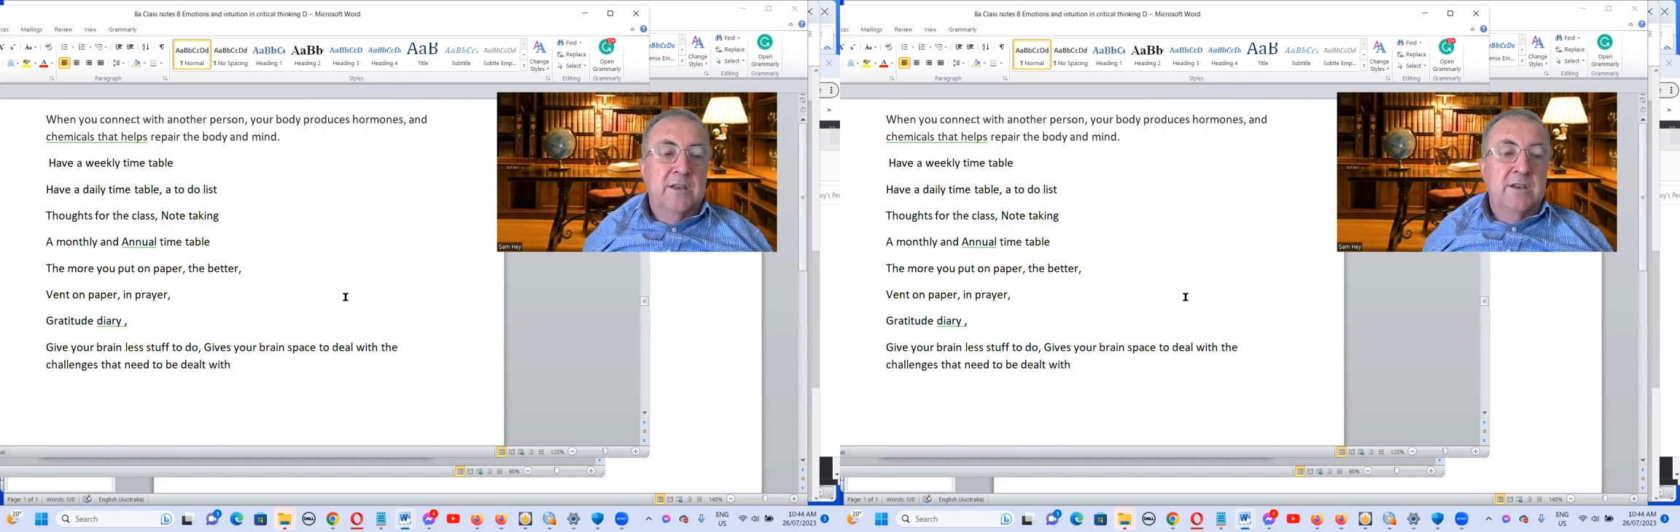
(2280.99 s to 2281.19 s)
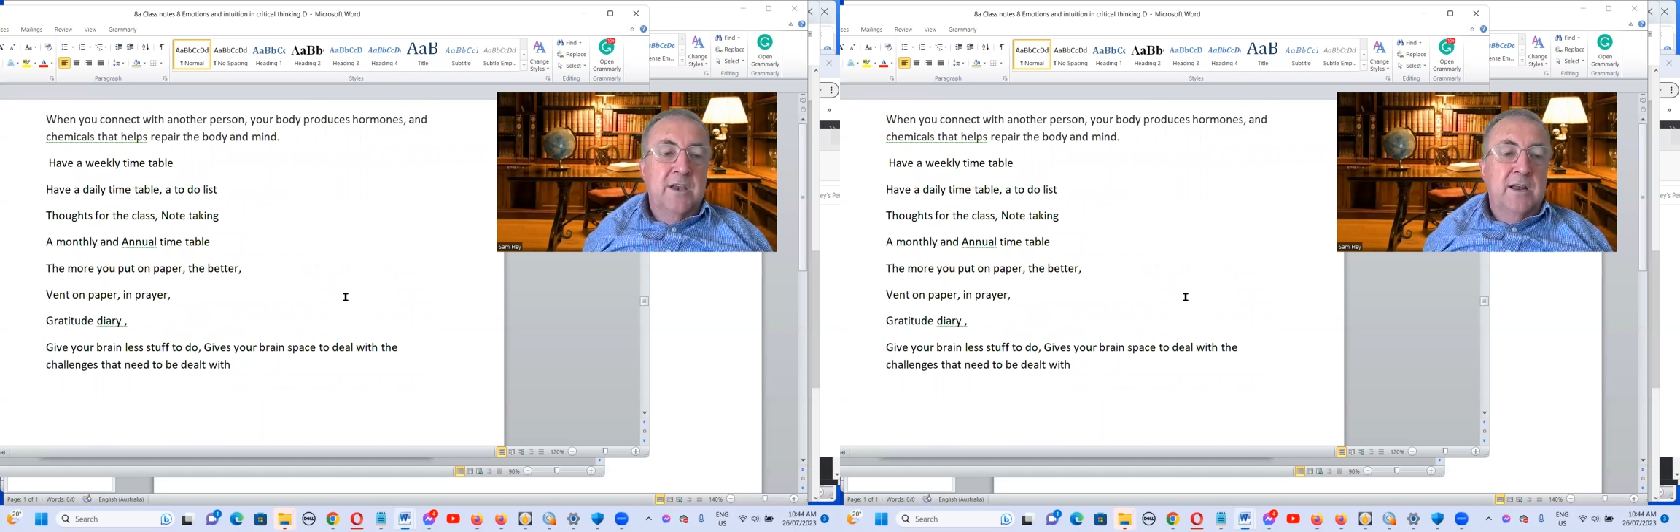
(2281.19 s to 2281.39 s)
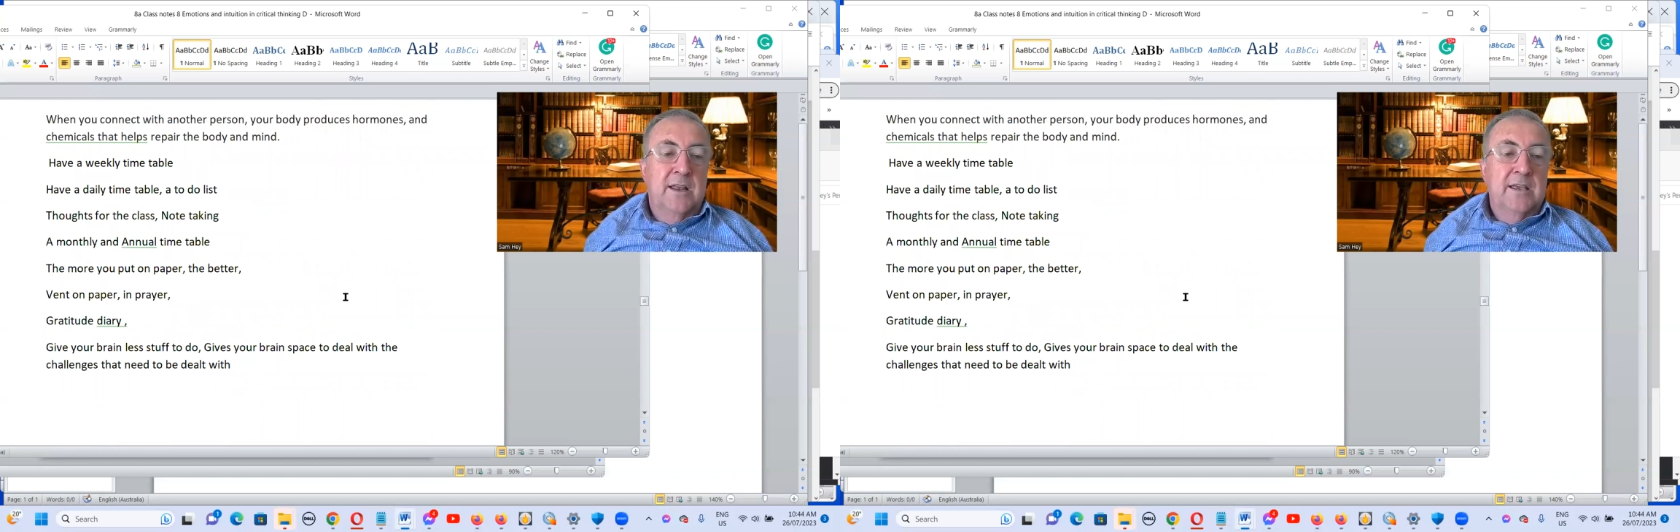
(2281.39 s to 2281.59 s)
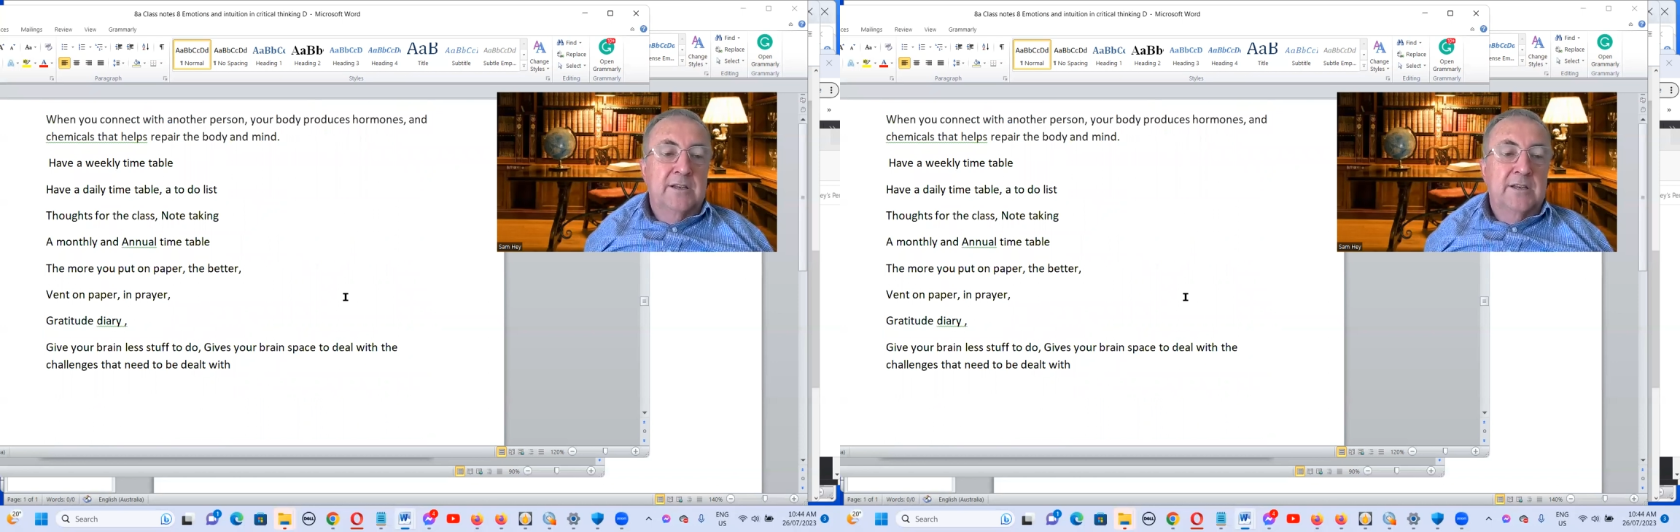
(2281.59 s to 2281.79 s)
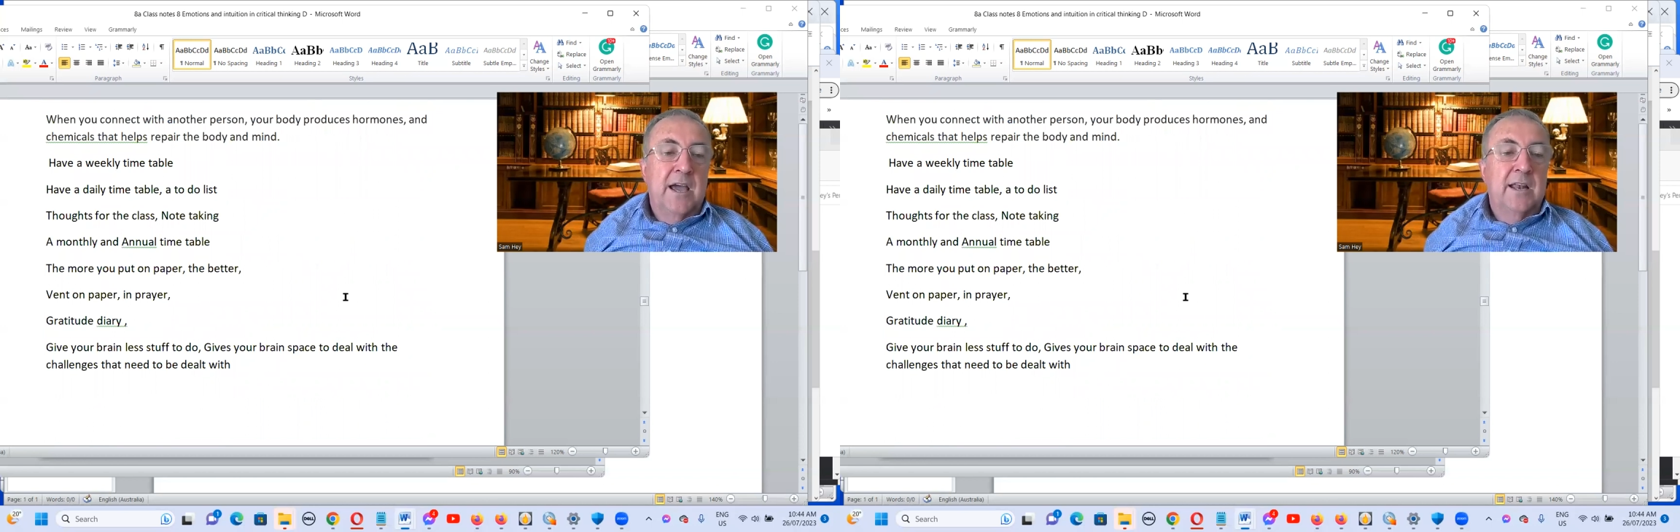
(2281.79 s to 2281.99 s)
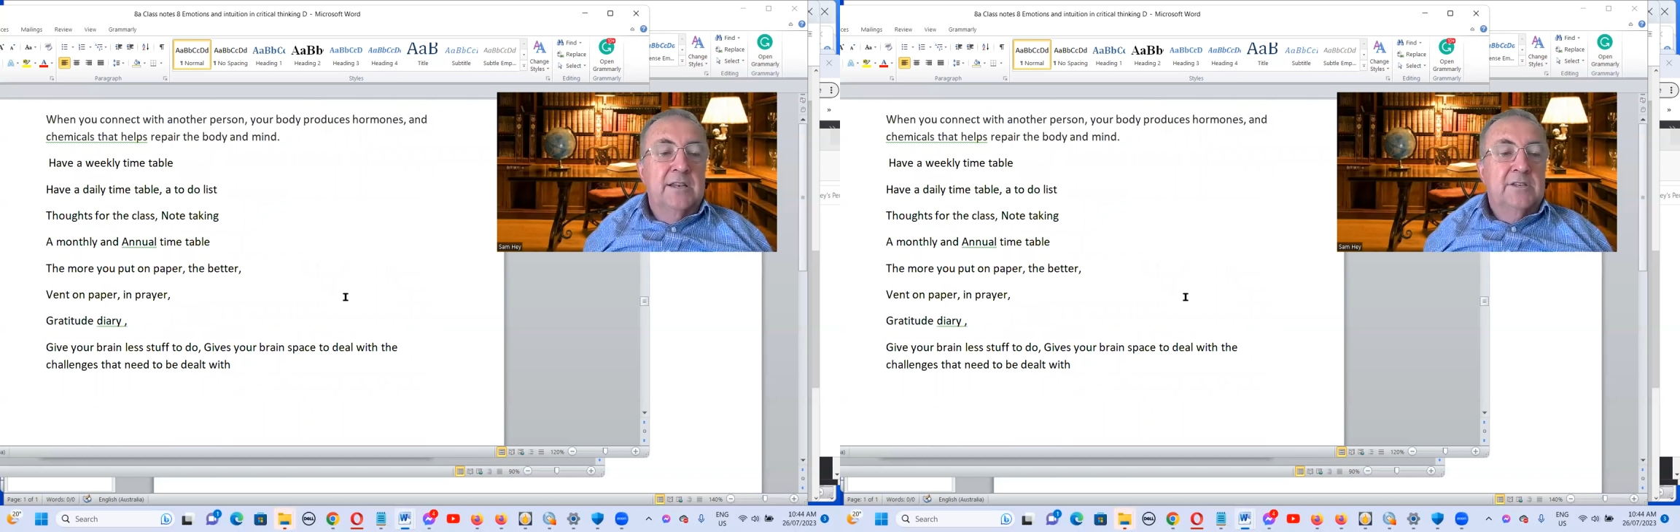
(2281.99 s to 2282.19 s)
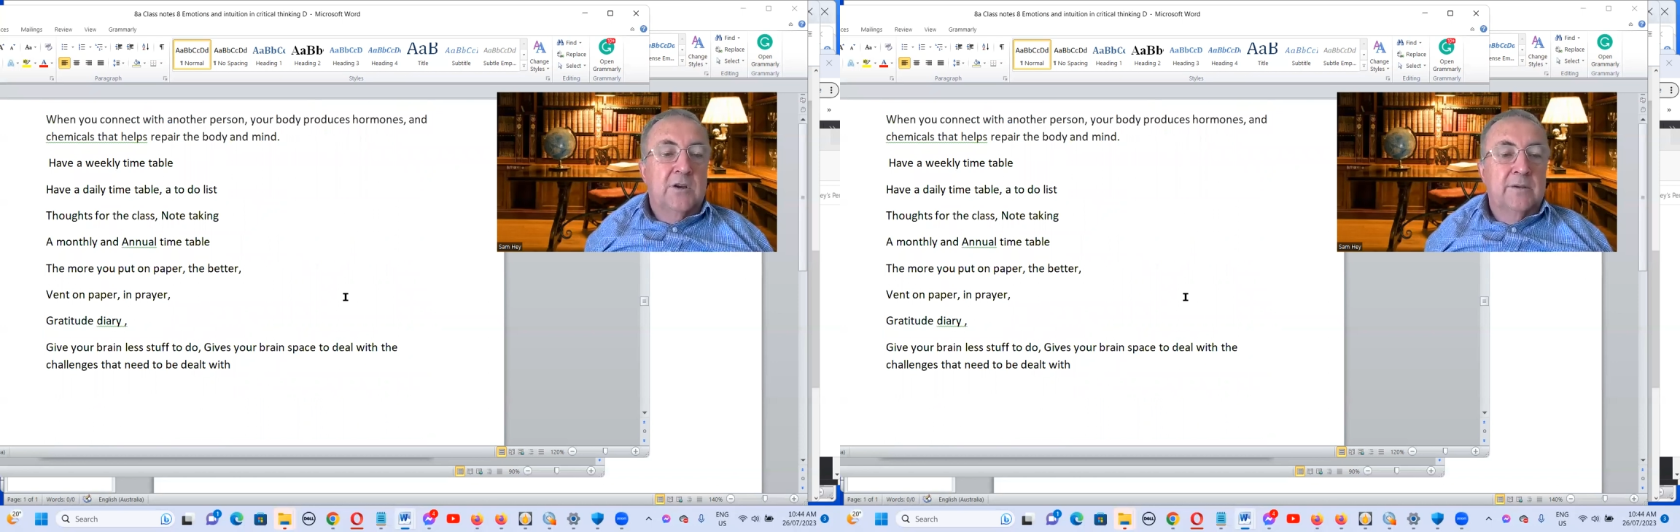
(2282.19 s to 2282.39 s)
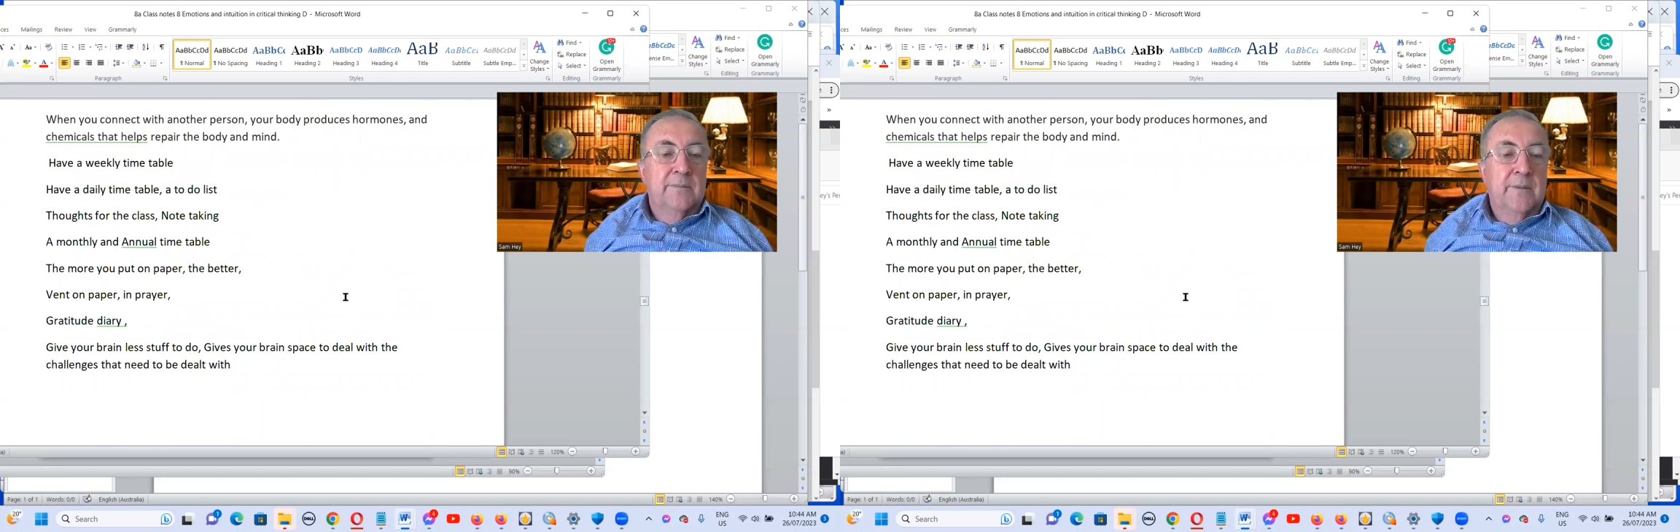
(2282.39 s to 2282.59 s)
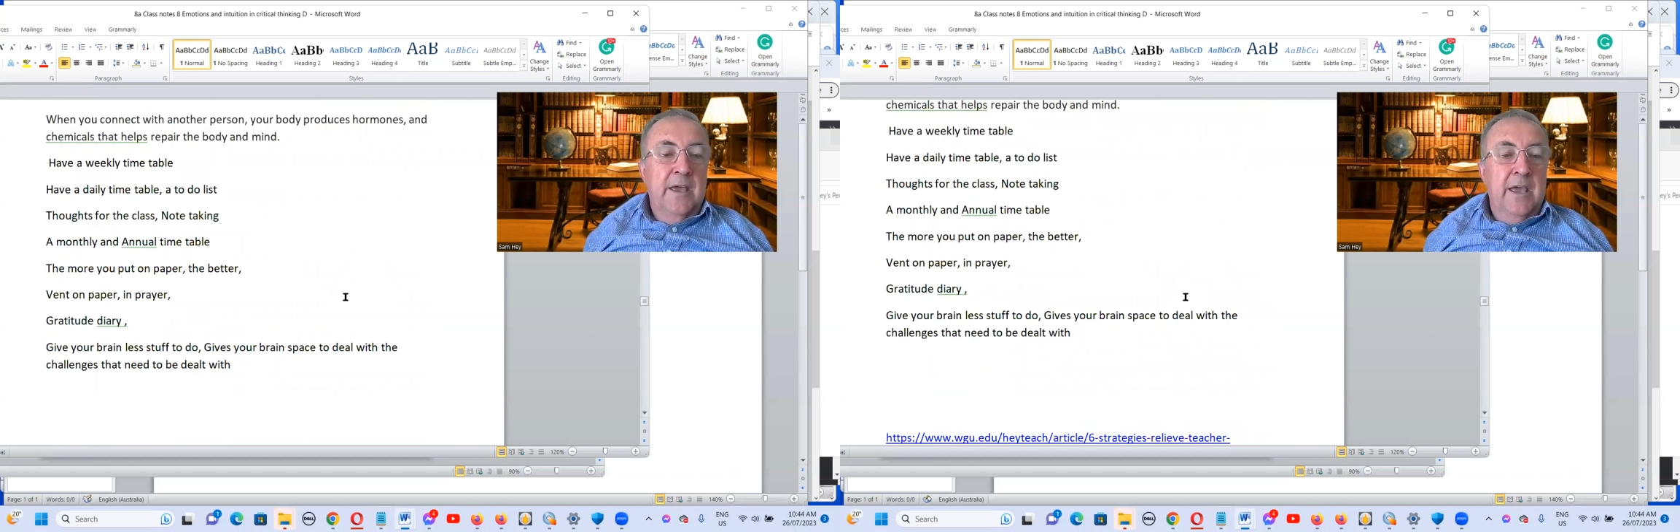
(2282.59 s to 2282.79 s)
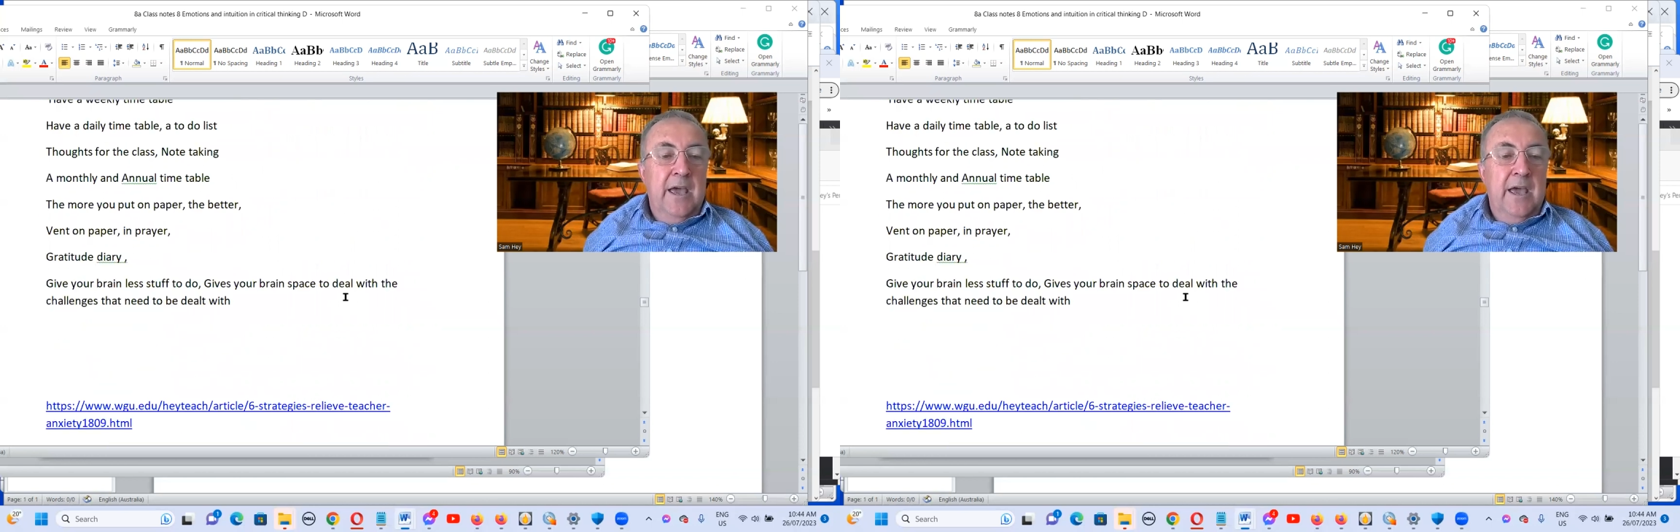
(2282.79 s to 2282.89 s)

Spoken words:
and yearly and daily time